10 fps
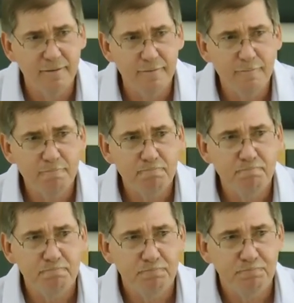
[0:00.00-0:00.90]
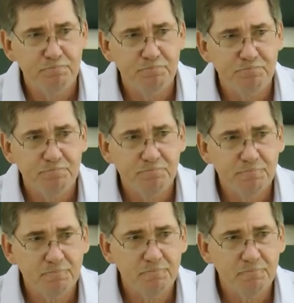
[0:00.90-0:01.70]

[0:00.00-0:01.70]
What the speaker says: Nobody speaks.